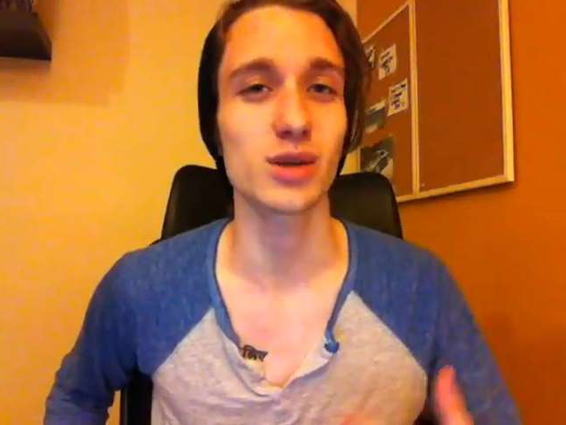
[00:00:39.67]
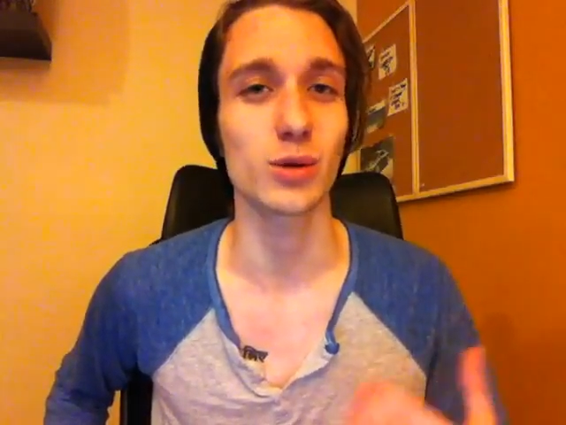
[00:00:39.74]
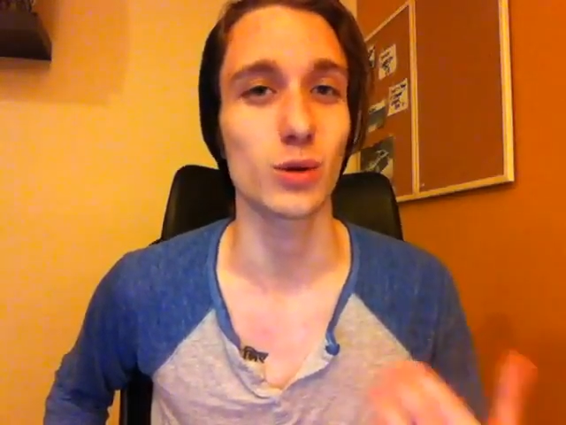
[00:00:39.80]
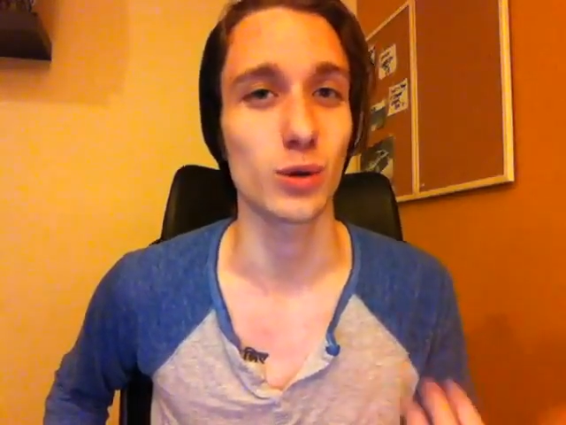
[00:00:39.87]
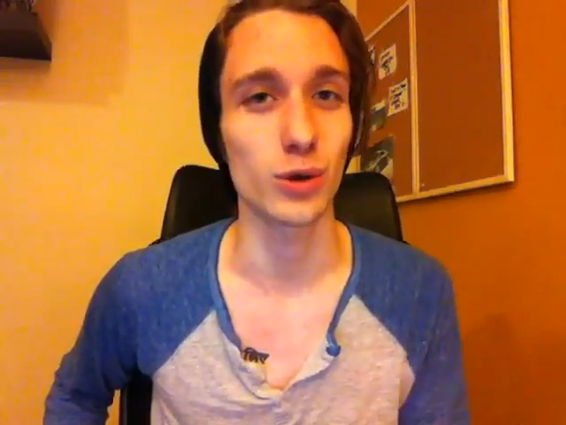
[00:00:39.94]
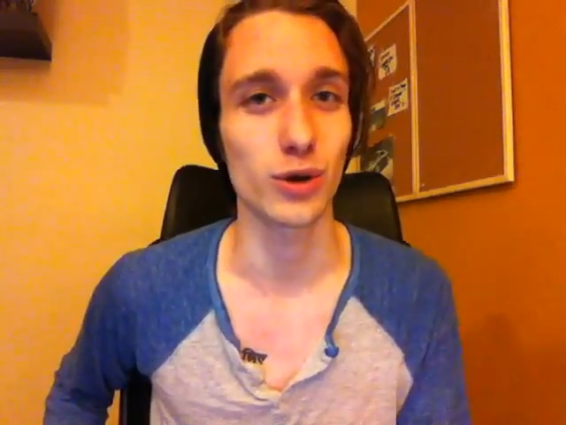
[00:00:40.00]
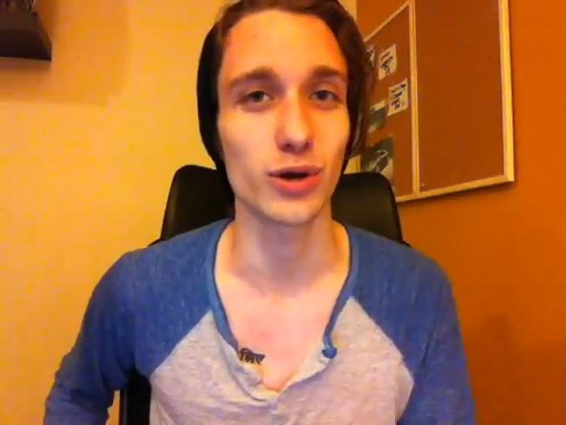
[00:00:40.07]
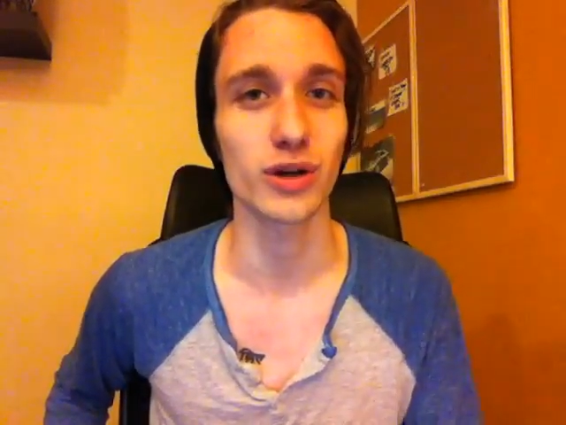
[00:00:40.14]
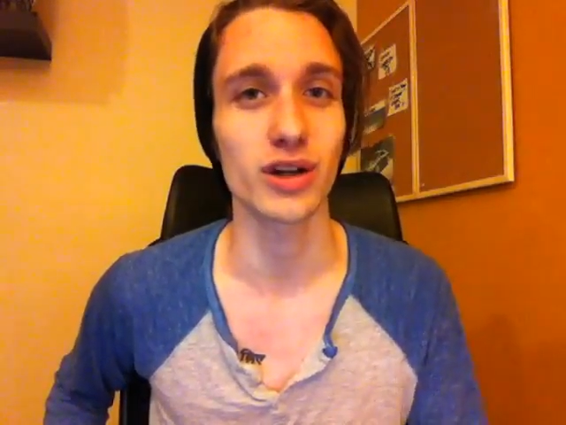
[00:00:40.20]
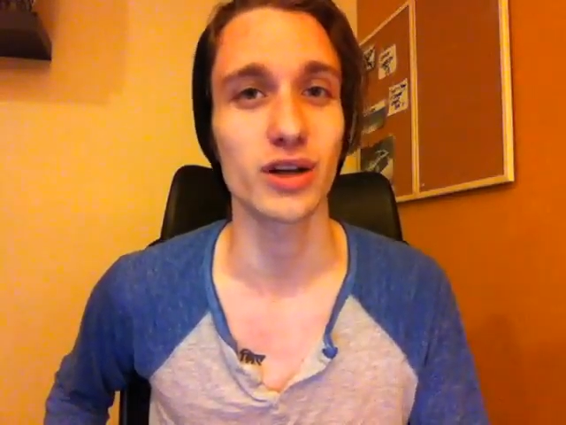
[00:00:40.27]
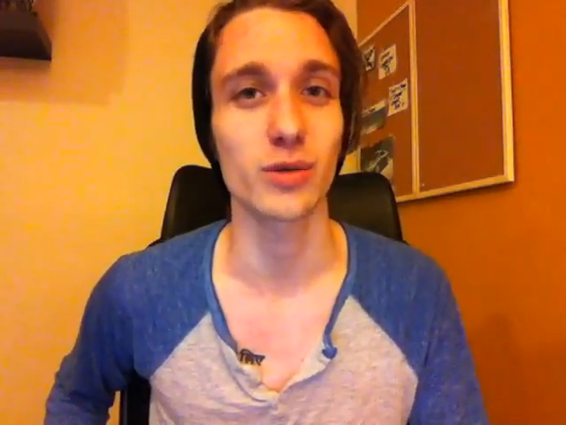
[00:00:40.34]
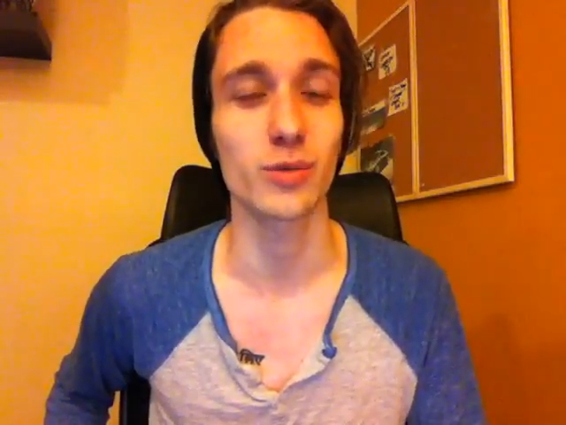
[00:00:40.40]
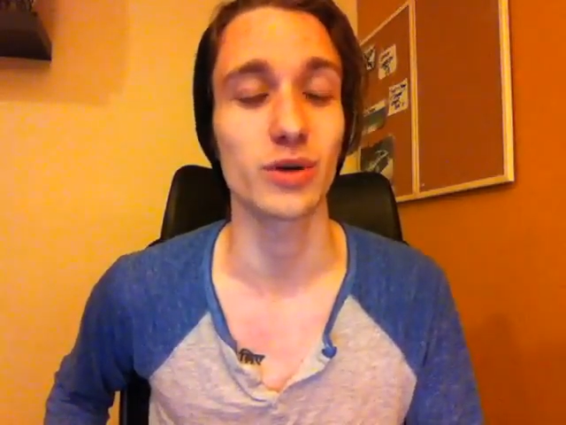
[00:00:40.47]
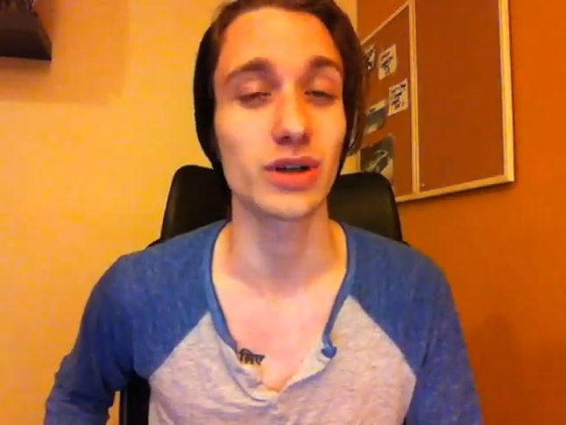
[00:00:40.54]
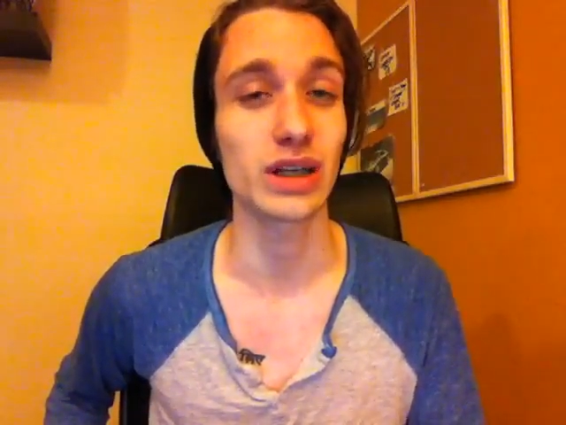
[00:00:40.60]
to learn
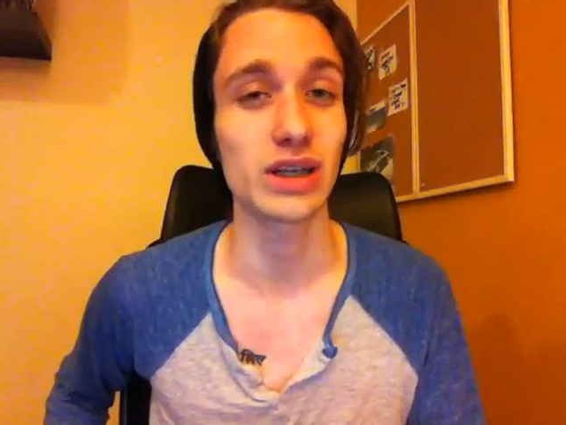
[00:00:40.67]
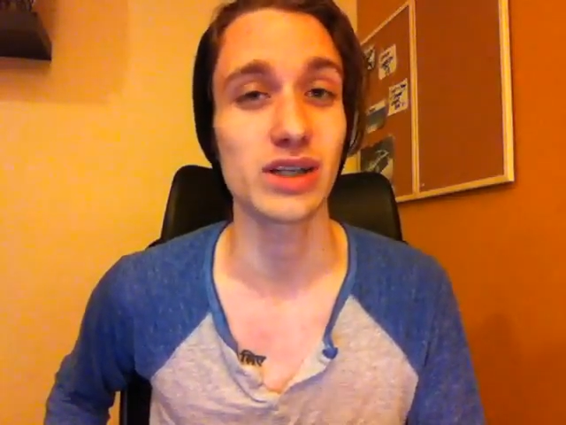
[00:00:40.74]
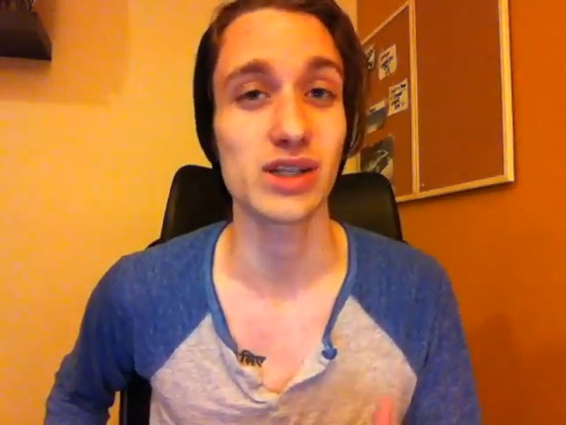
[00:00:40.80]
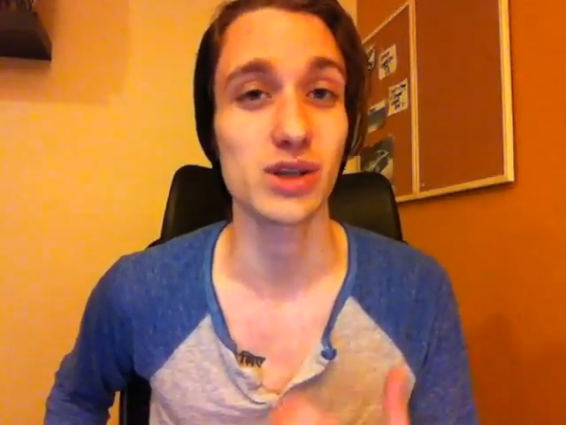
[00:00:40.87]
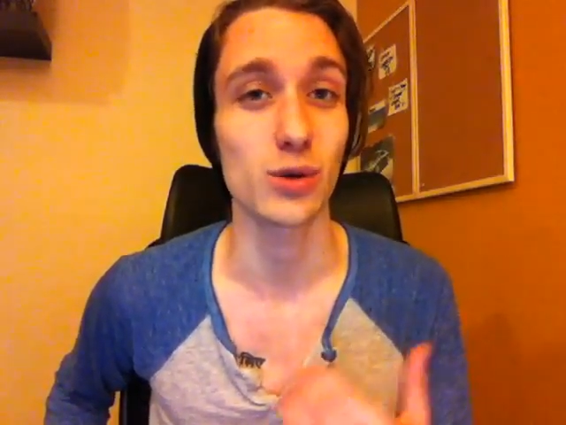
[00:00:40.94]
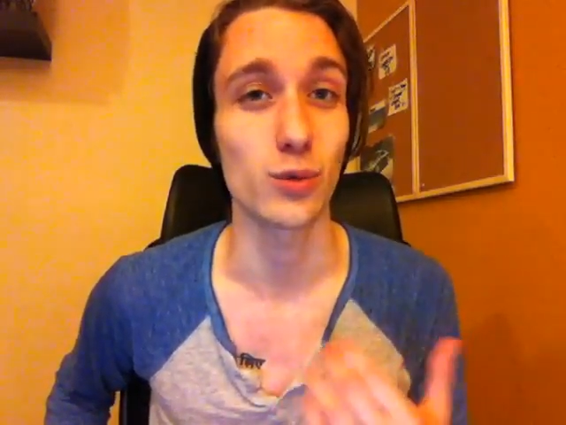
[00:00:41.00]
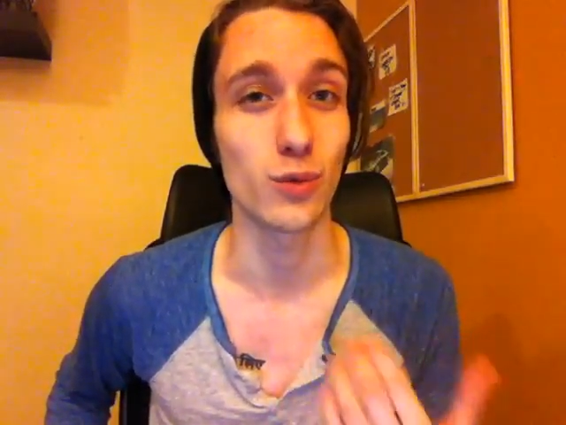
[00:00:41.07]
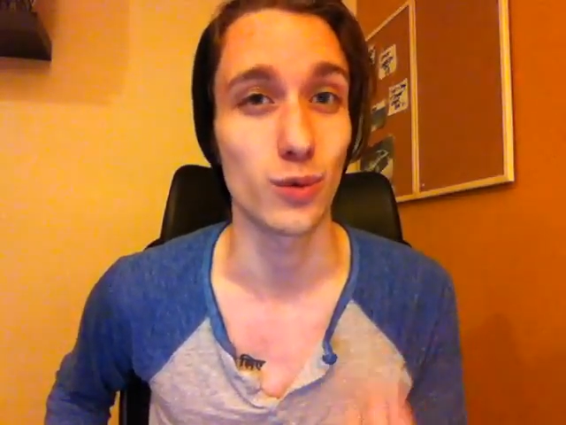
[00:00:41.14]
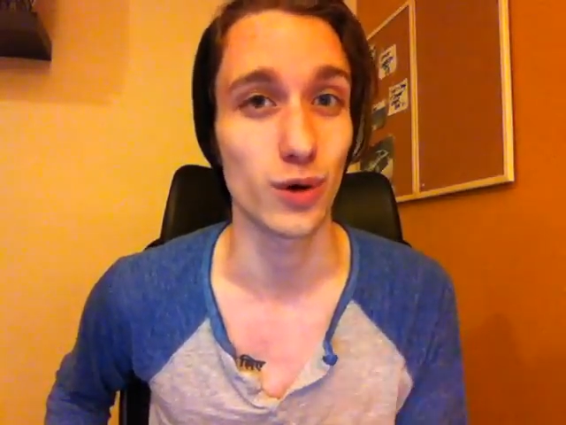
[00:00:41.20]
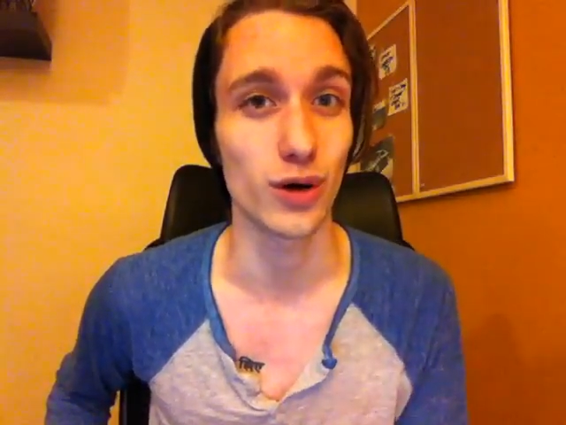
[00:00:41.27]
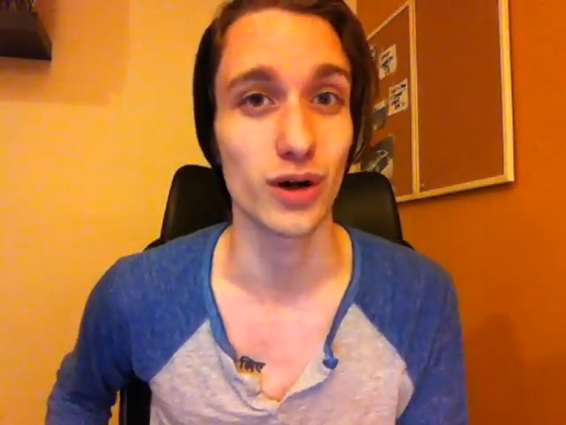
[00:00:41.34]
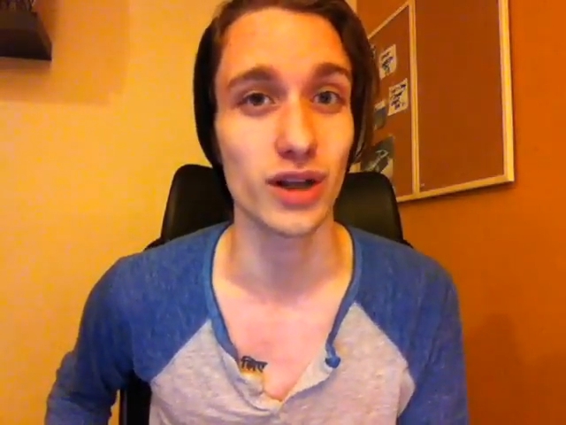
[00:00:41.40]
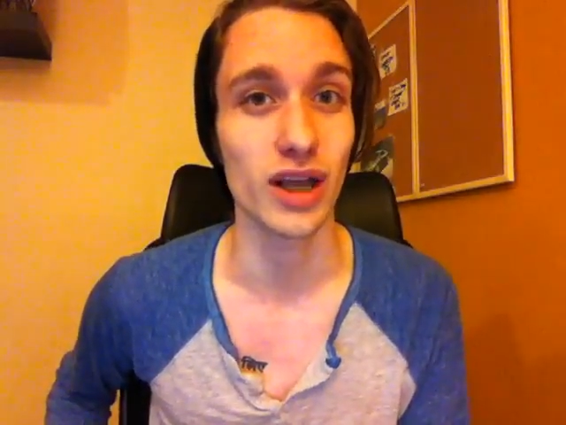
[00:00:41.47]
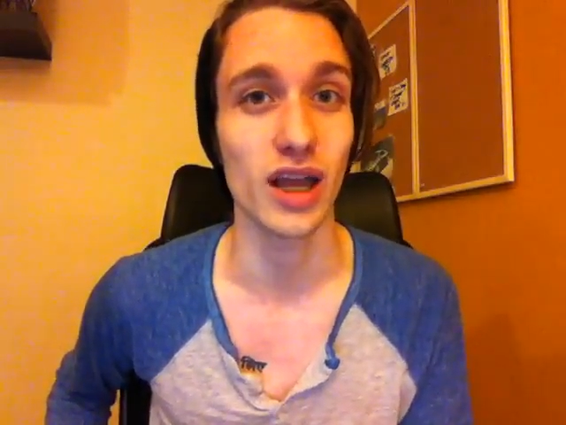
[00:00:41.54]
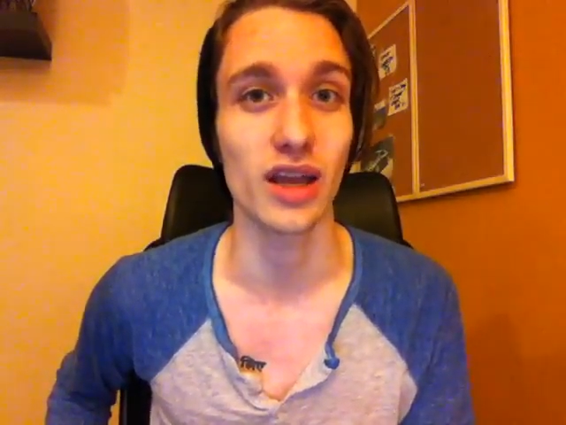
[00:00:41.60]
and a willingness to work.